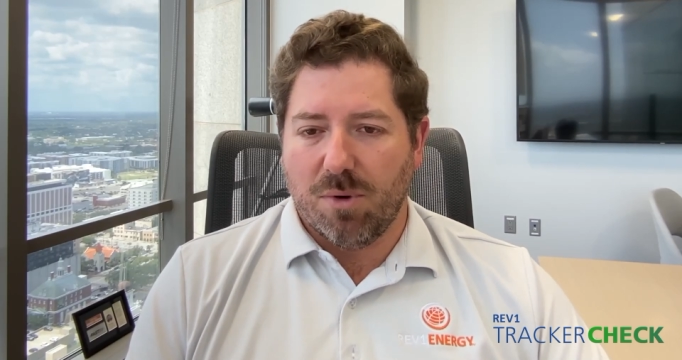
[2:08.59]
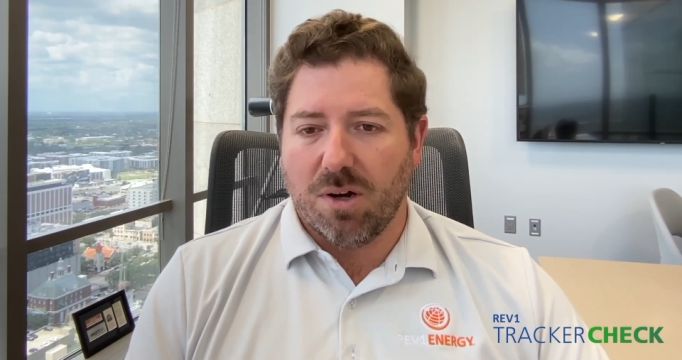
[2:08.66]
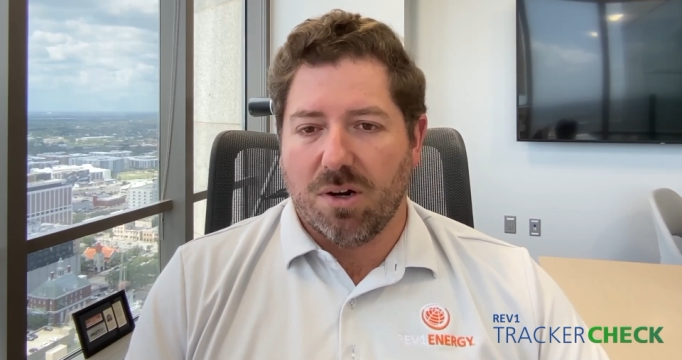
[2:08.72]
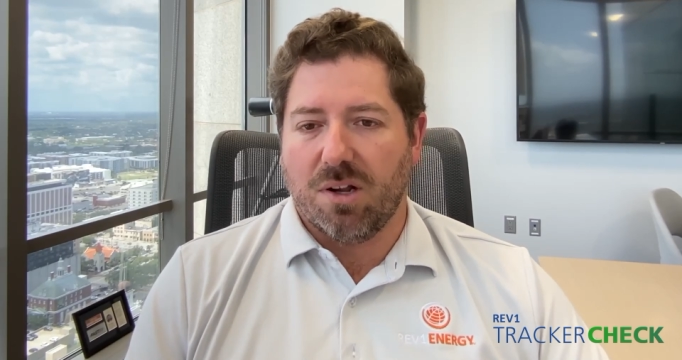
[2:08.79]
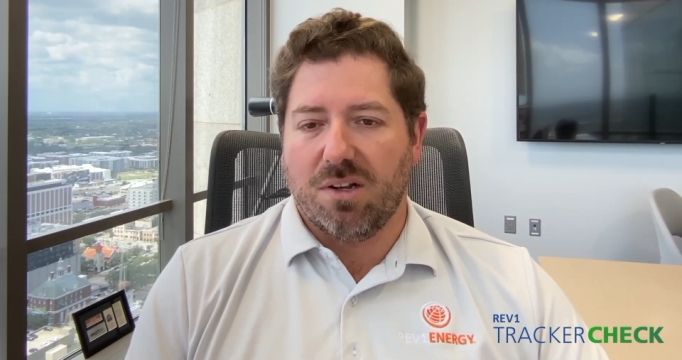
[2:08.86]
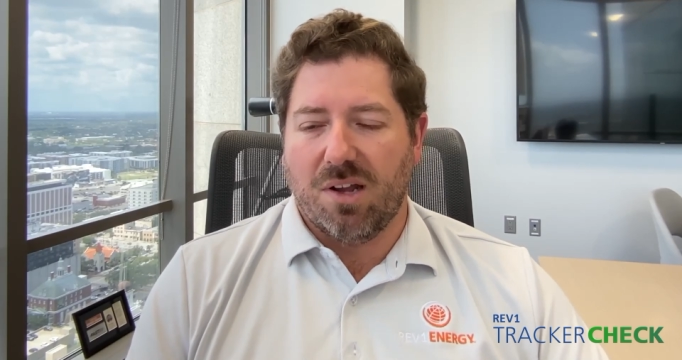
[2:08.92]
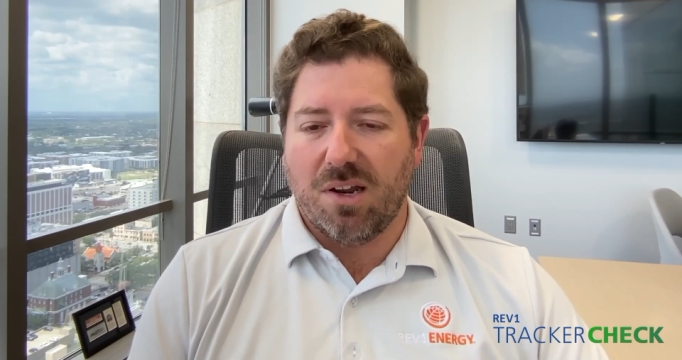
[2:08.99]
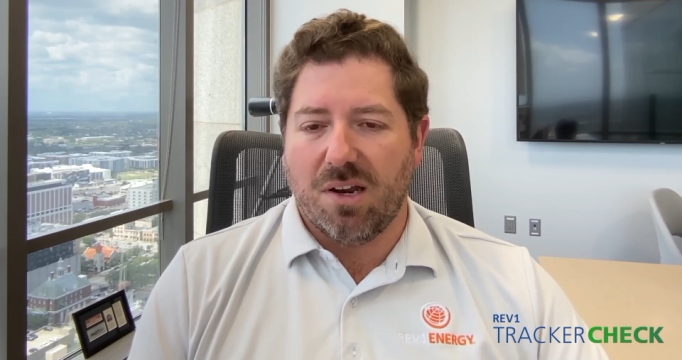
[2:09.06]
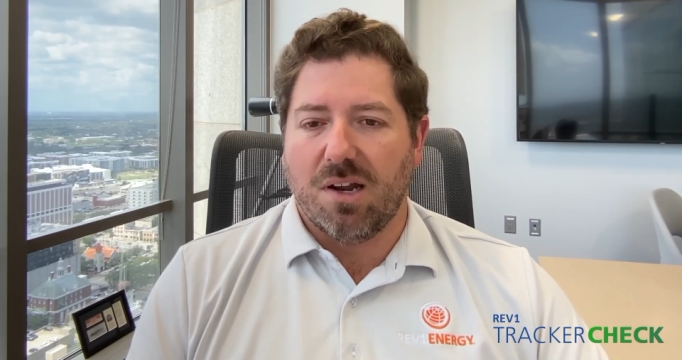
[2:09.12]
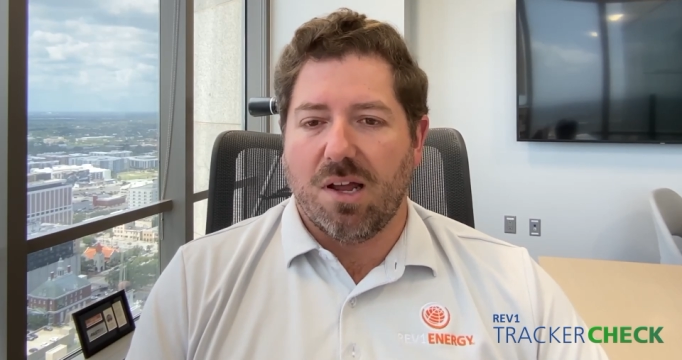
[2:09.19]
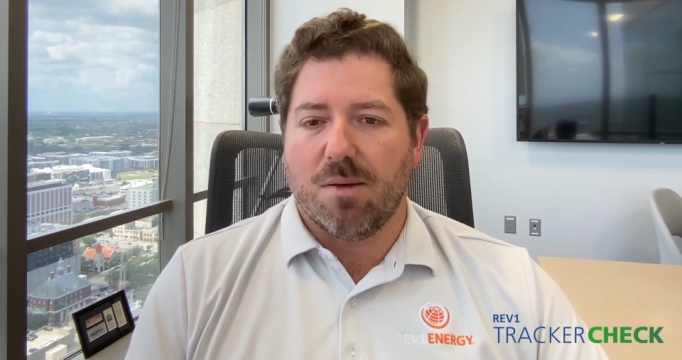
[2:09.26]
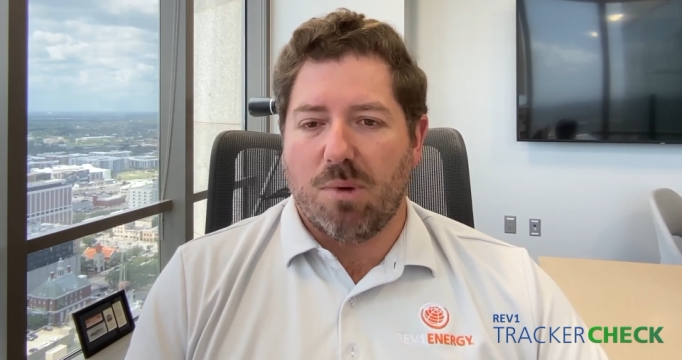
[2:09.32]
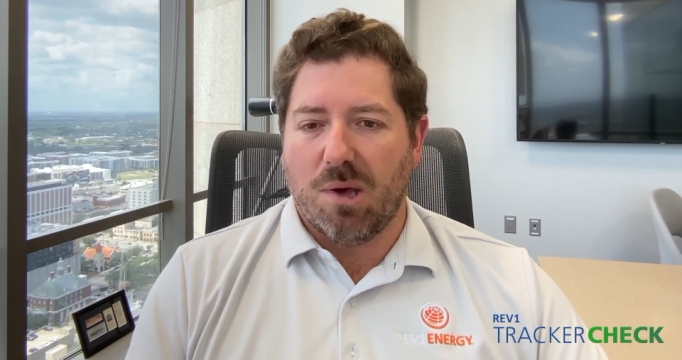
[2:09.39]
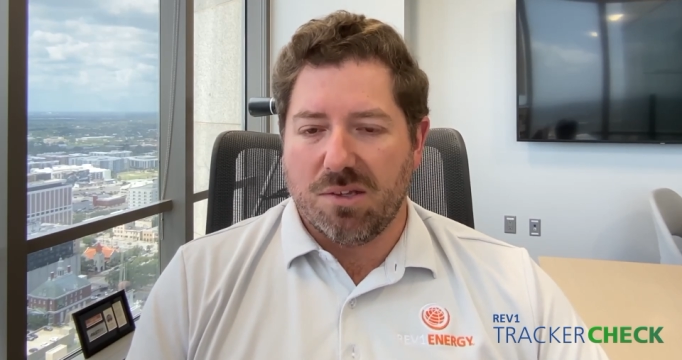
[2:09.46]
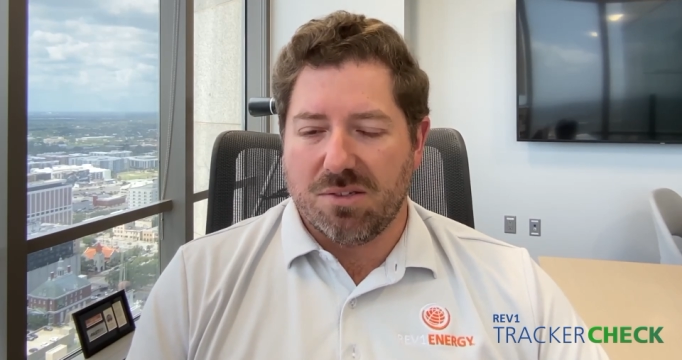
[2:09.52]
on a
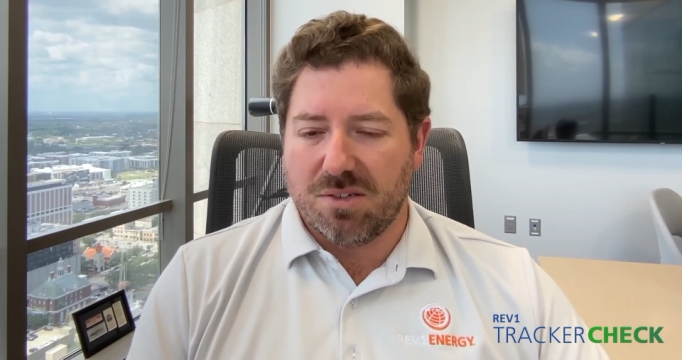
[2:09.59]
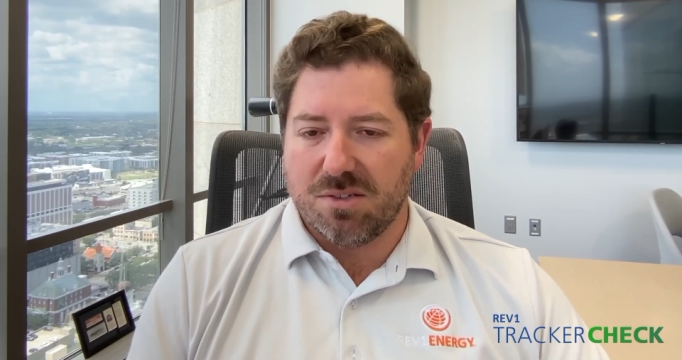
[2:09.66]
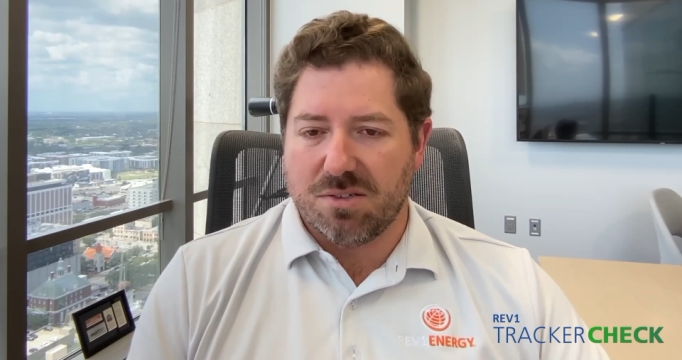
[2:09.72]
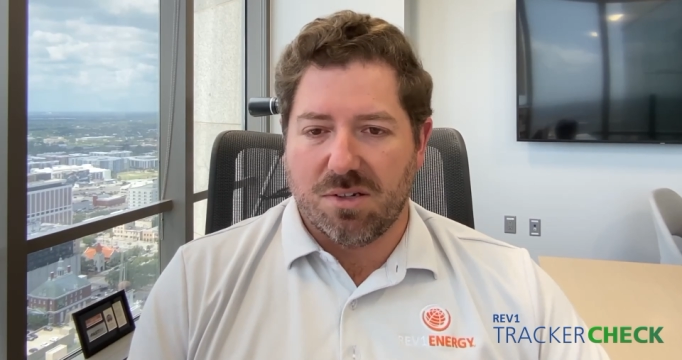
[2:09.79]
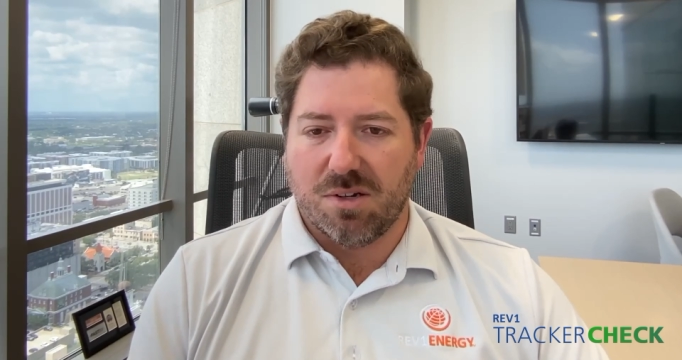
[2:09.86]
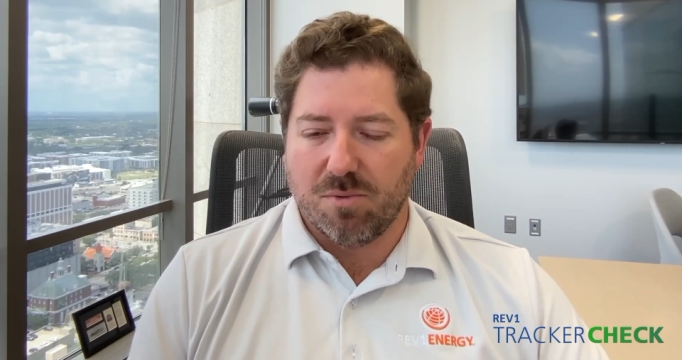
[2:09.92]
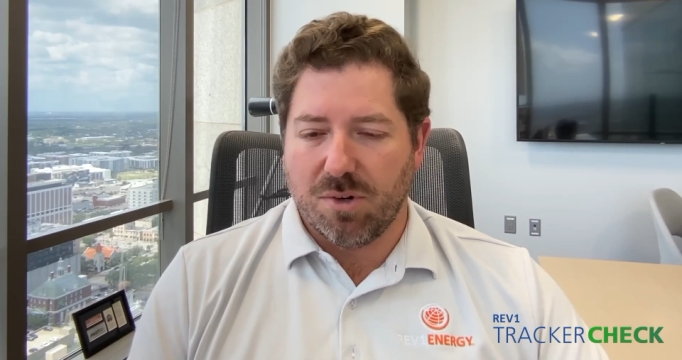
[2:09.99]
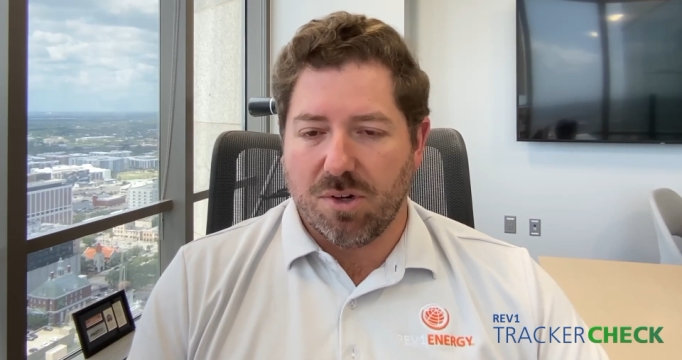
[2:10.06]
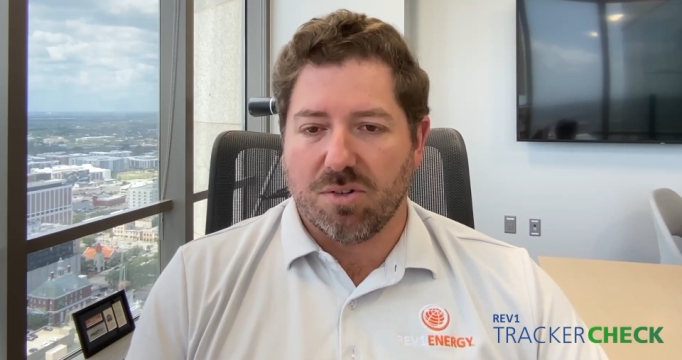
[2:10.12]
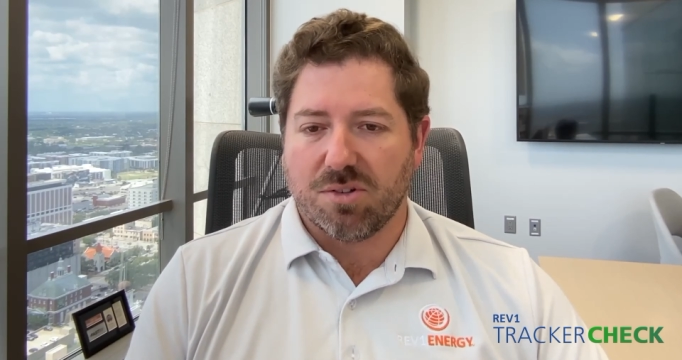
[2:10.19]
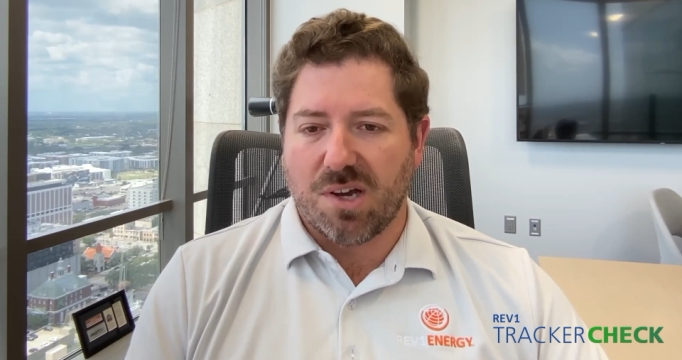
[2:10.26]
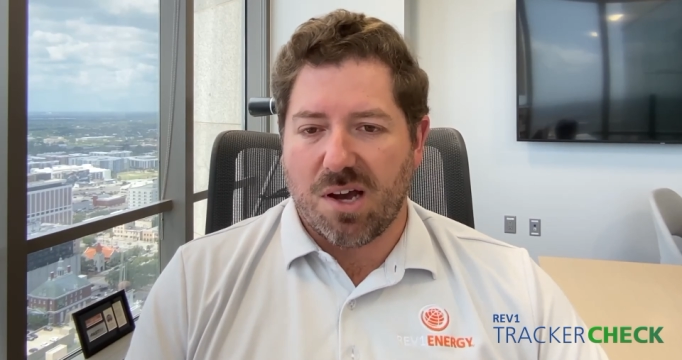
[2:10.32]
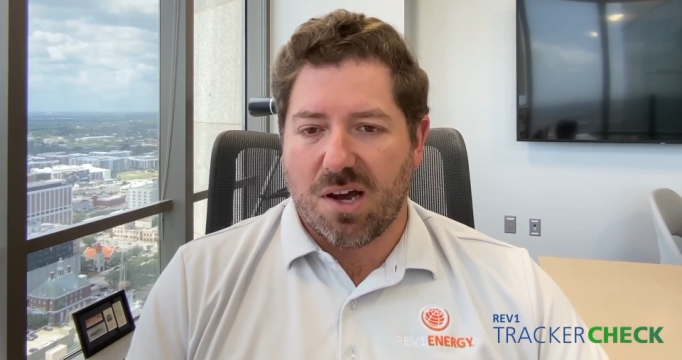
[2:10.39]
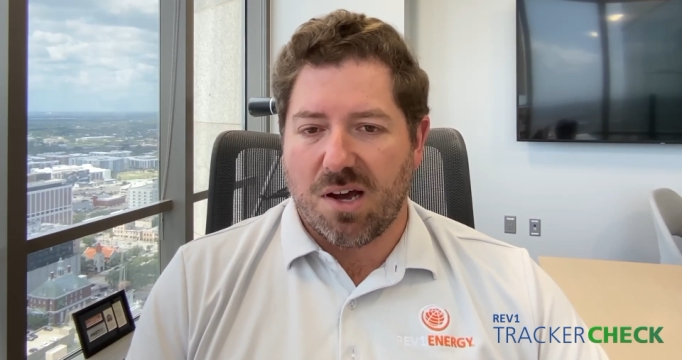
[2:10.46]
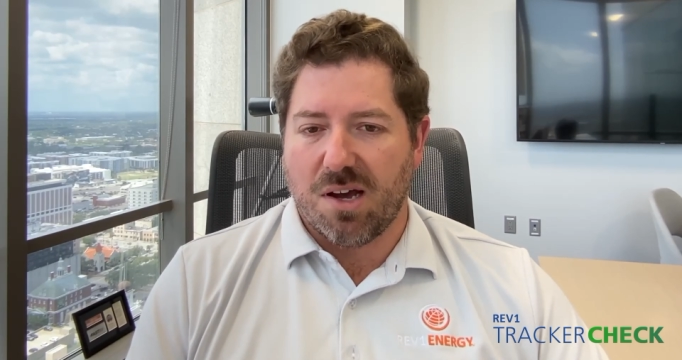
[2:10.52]
day-to-day basis and in real
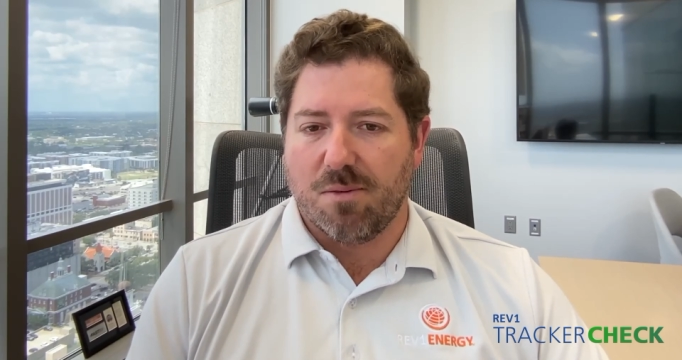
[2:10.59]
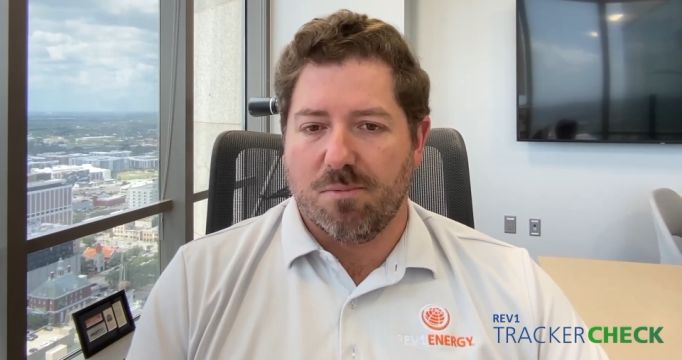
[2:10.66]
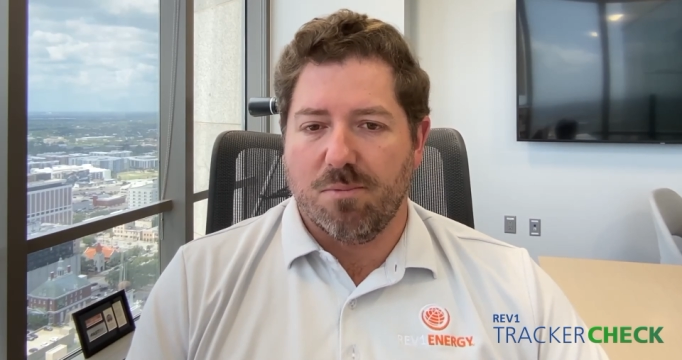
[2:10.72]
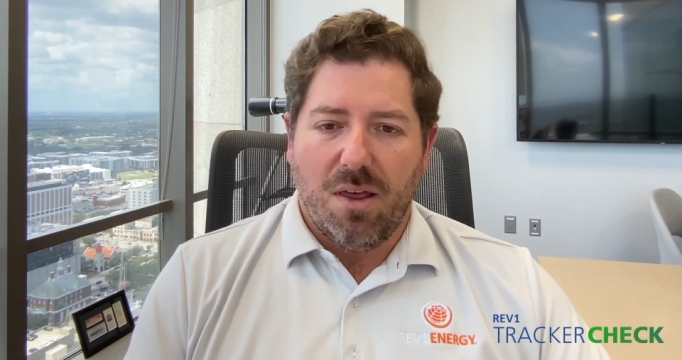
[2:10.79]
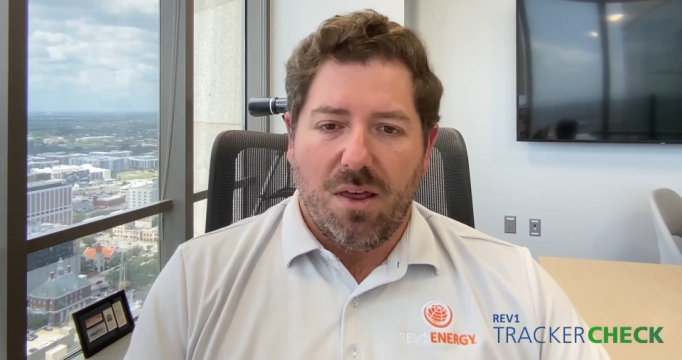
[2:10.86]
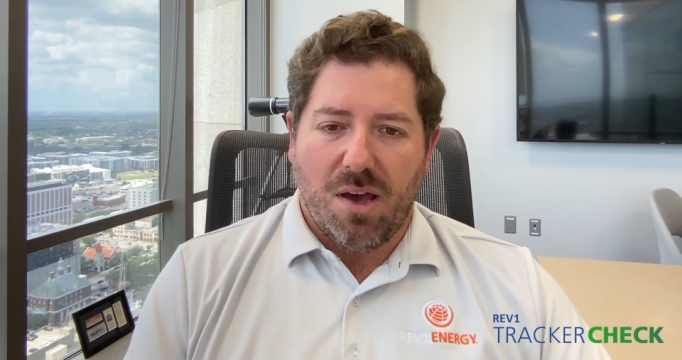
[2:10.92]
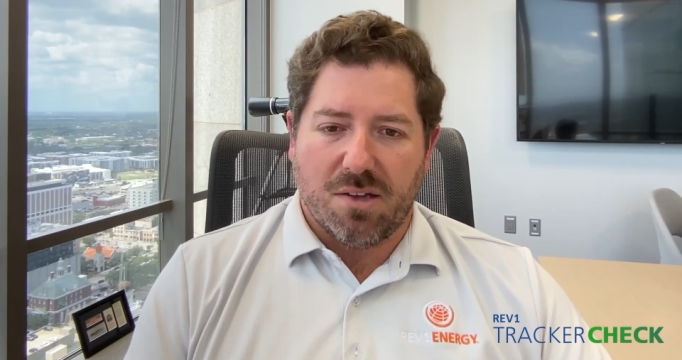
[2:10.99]
time,